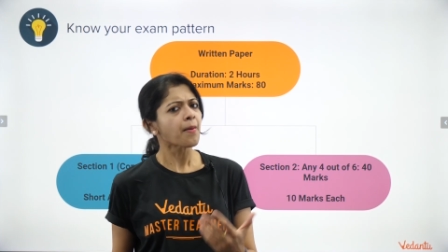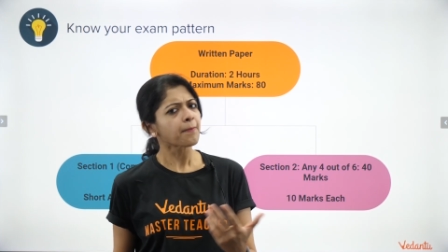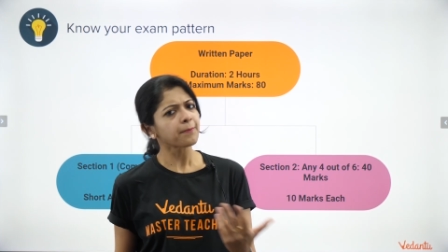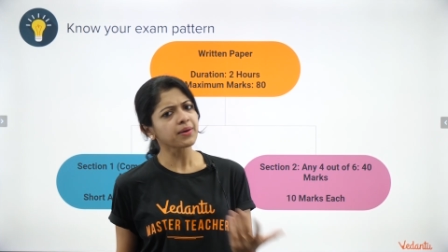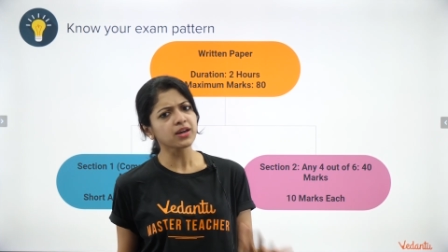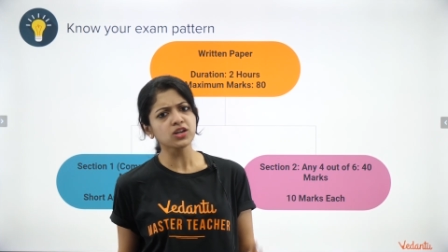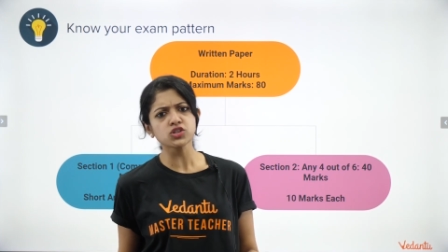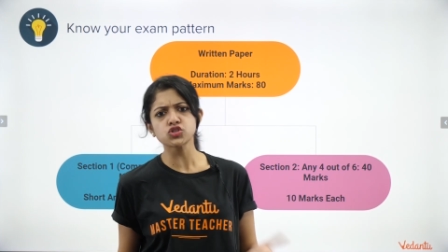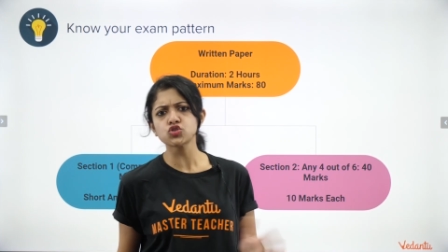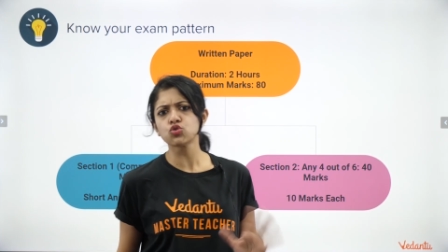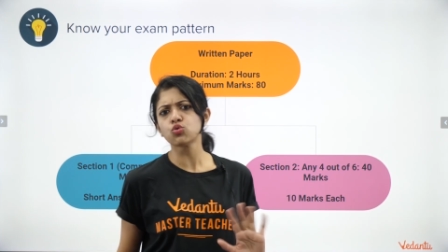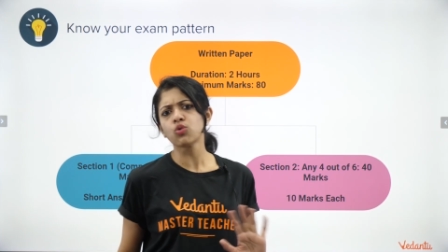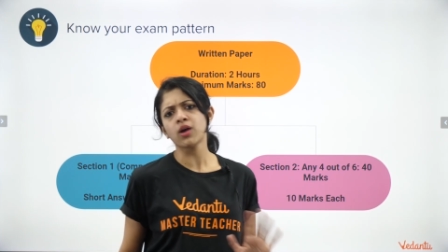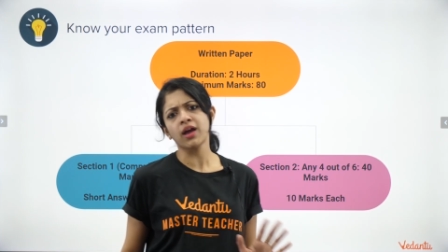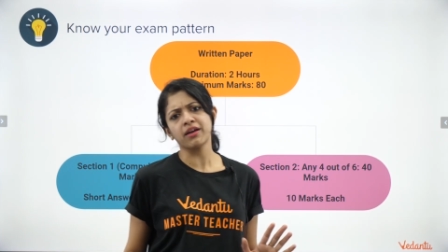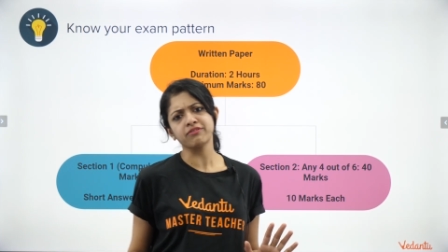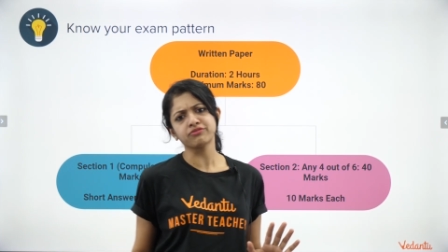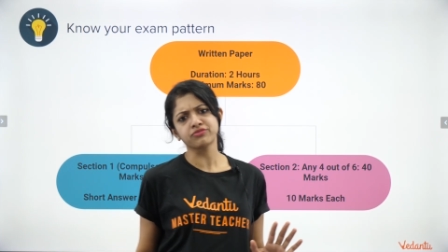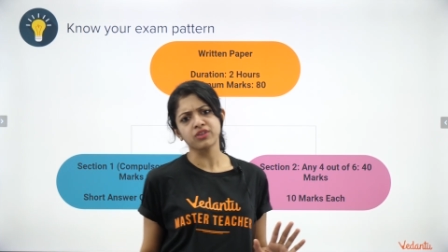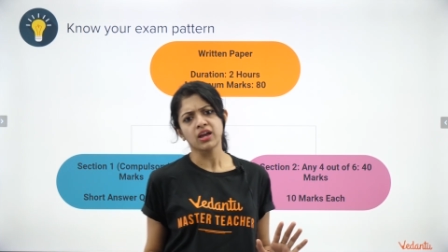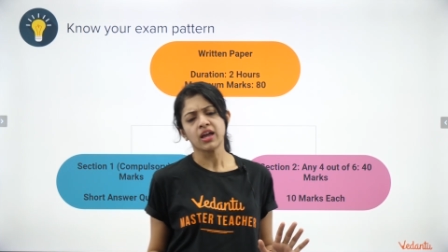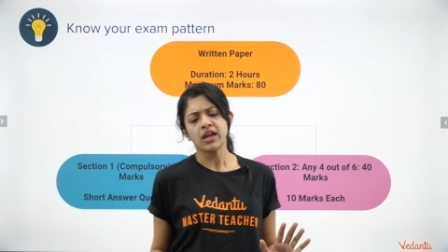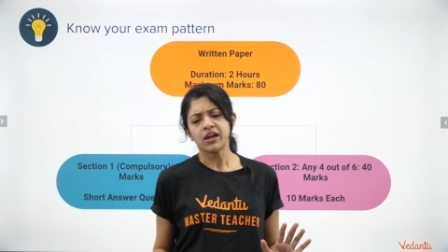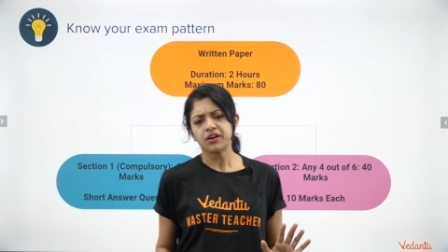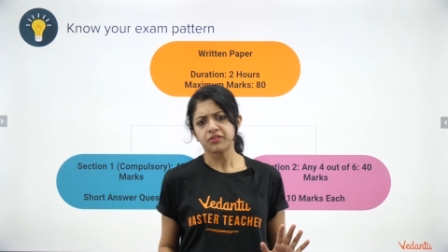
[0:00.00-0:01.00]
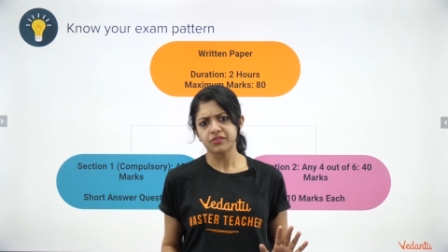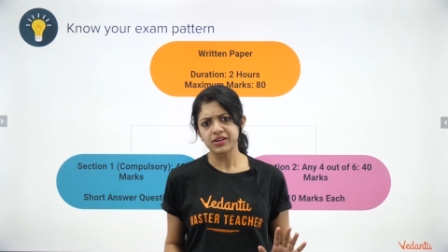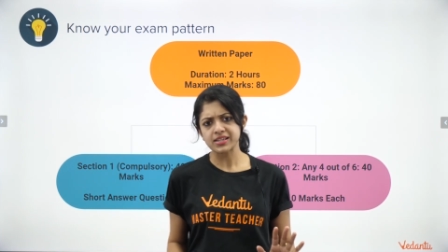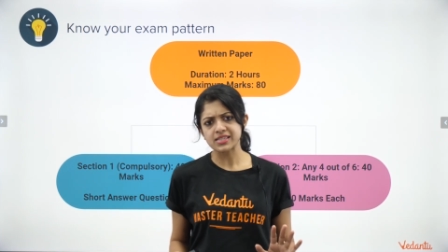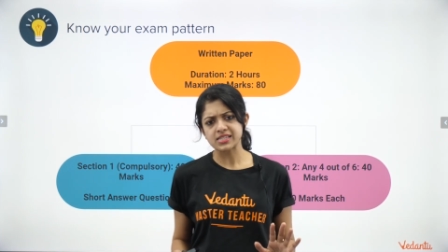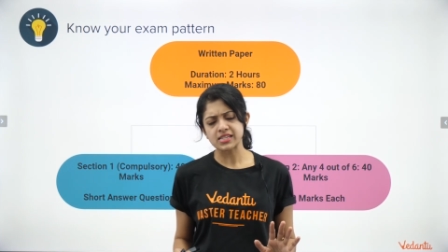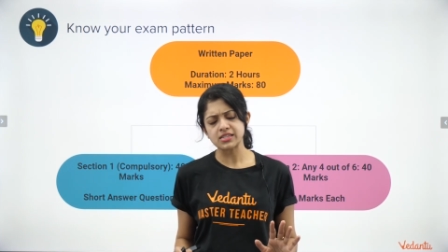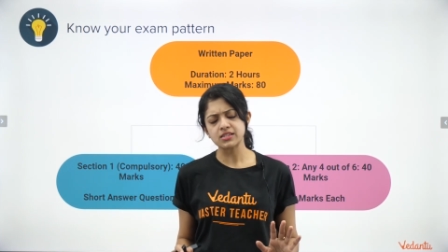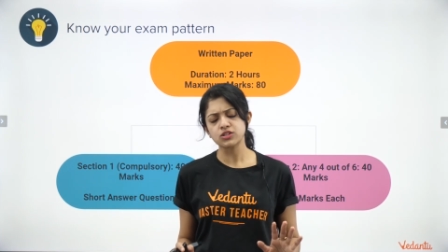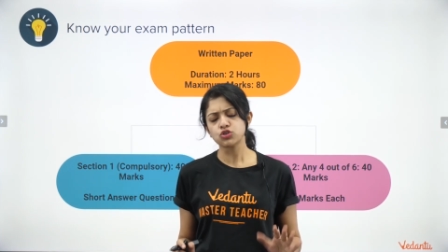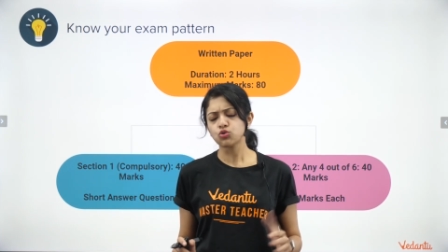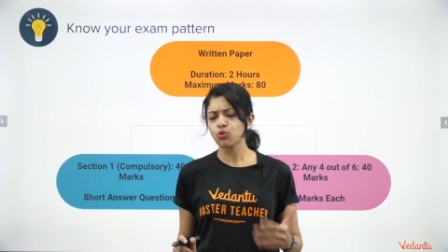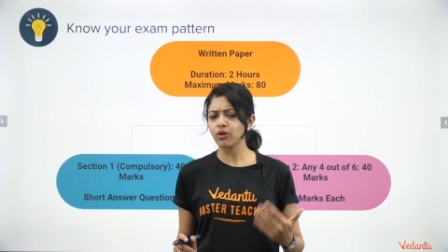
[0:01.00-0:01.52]
because you have
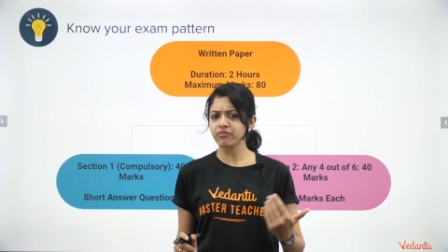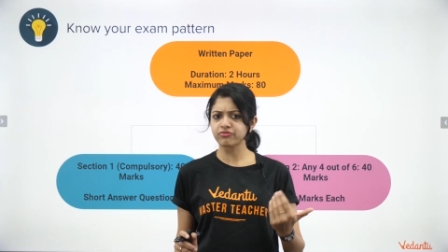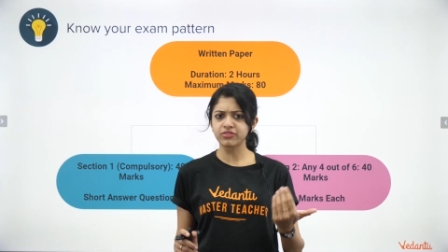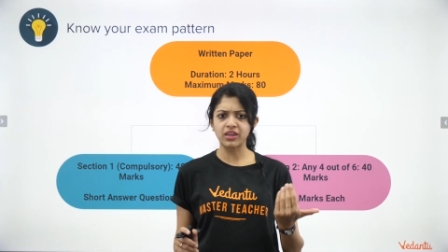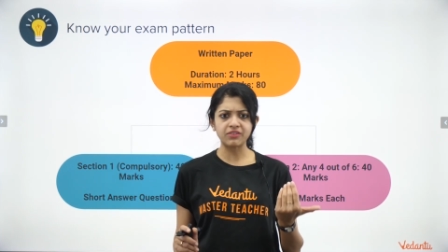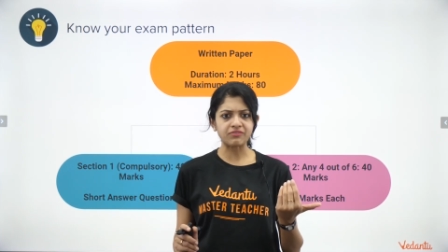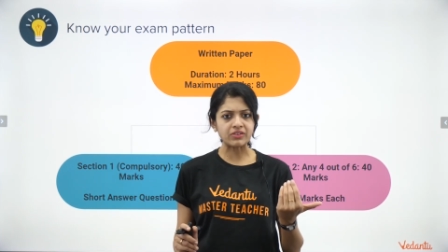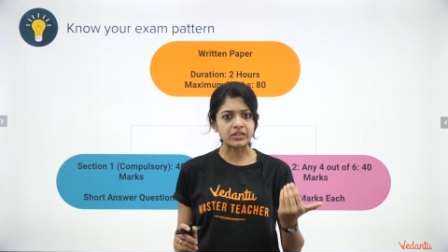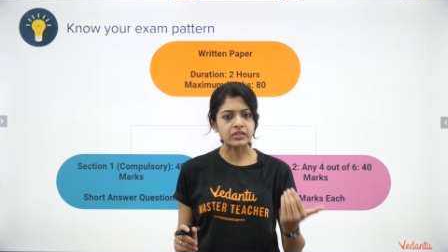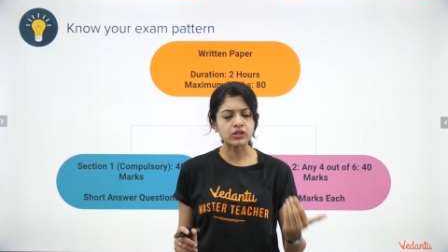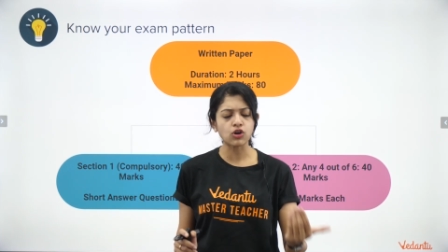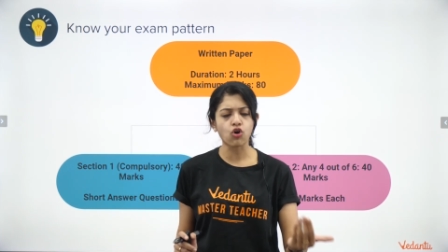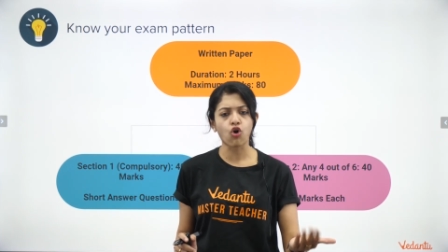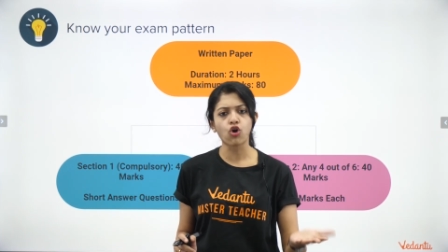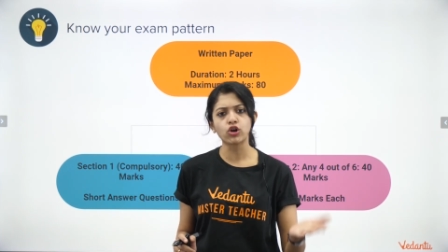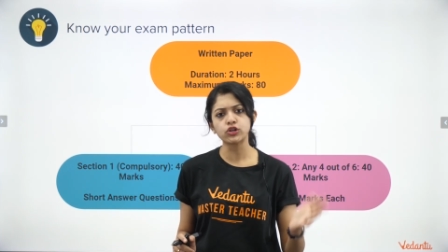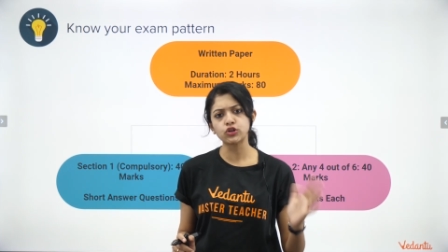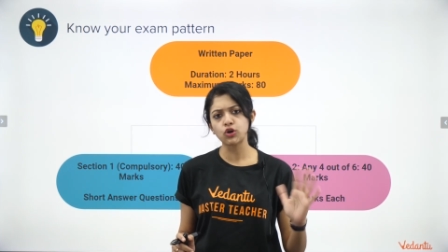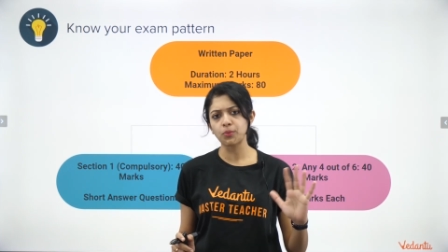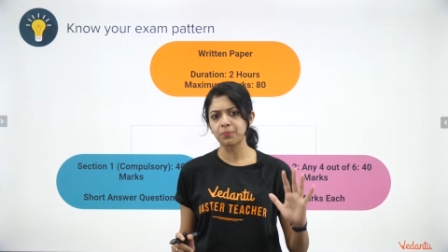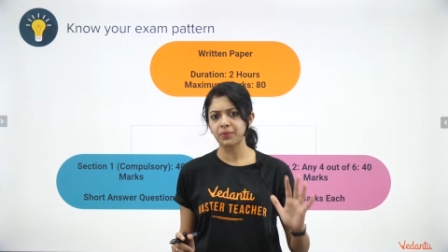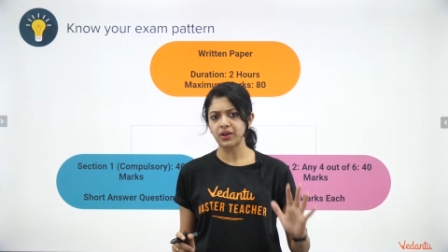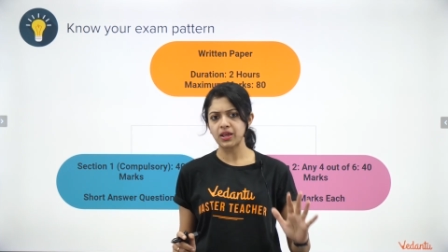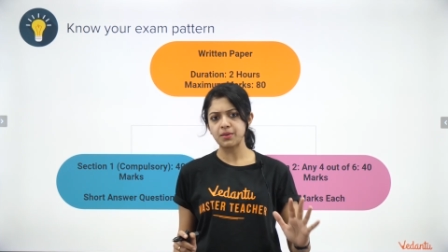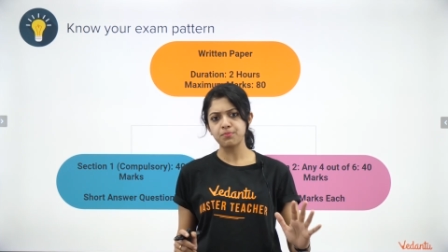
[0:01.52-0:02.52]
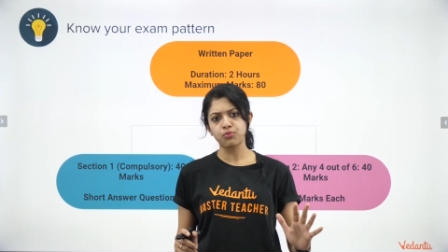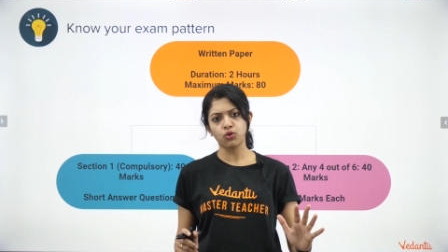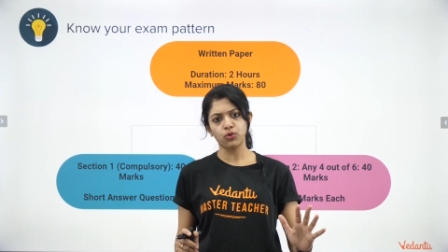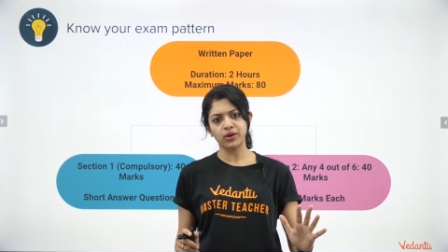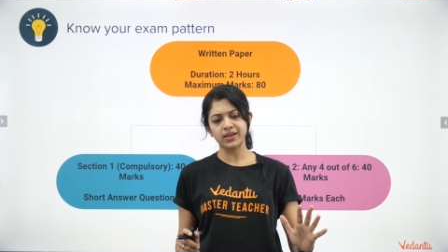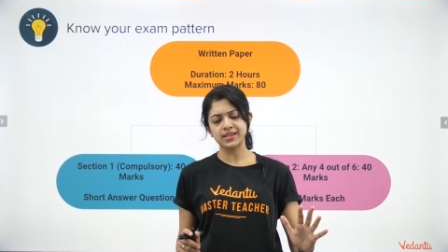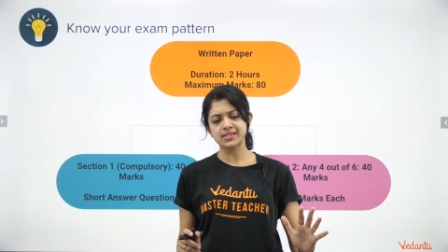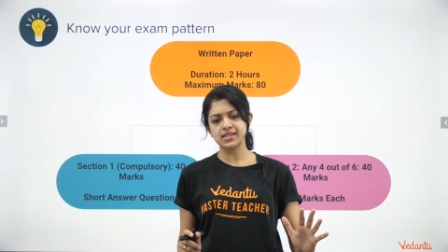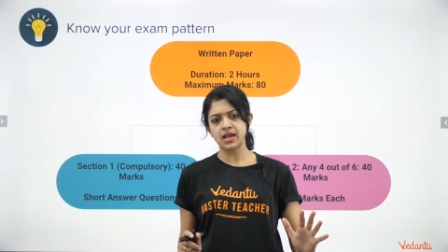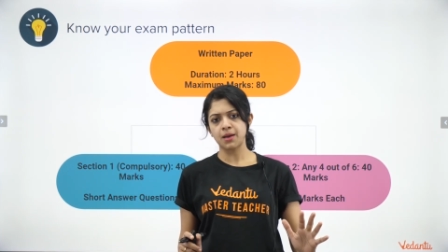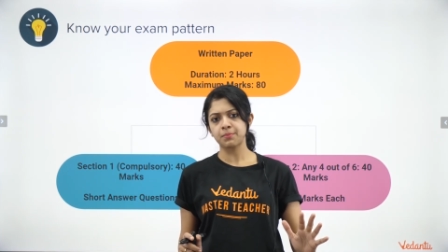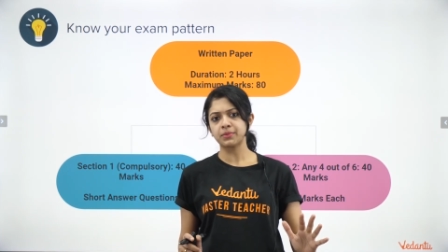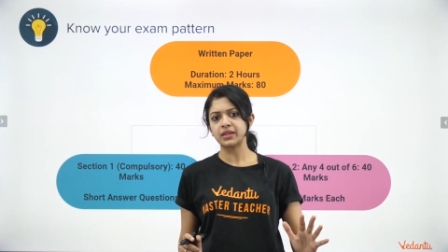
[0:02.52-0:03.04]
written, you have given all your pre-board
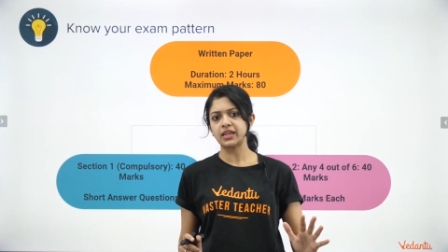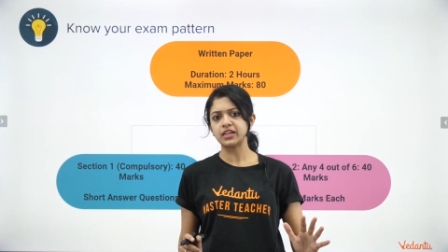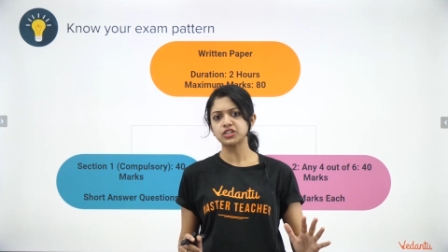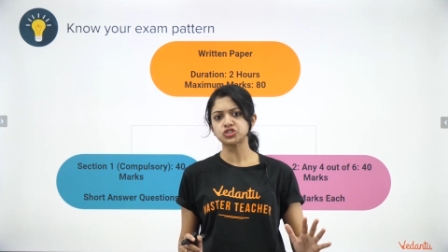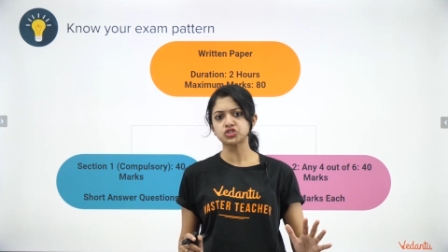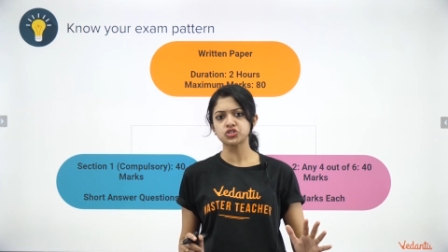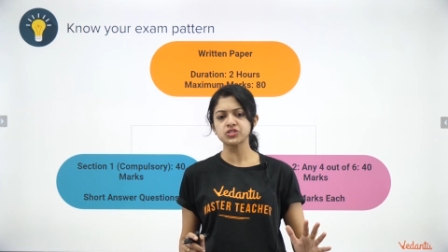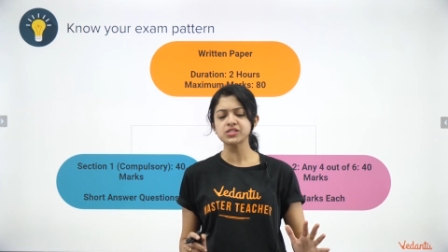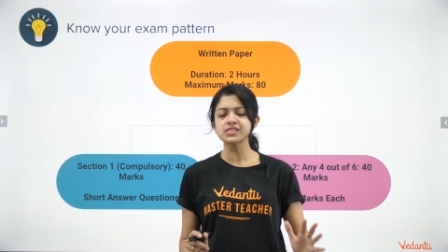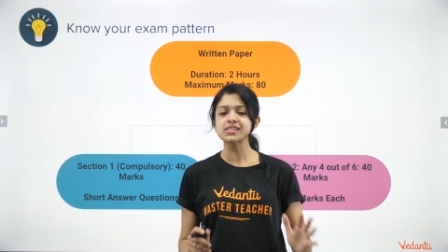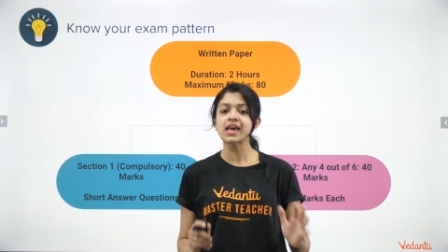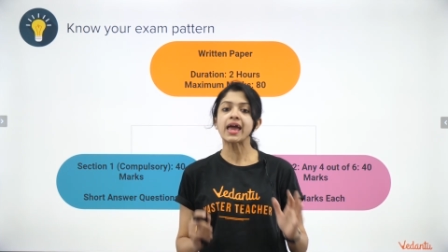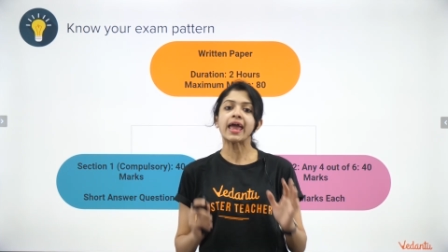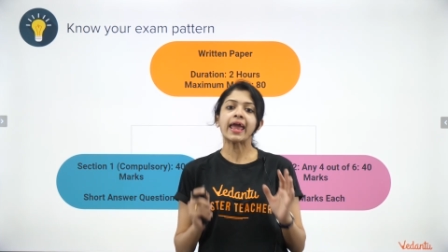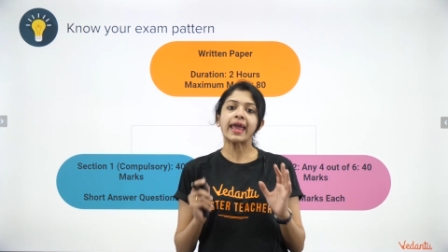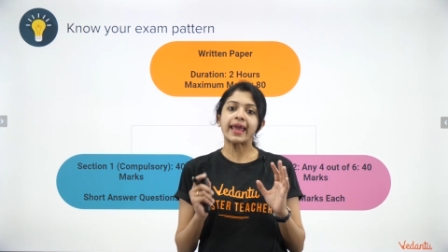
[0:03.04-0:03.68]
examinations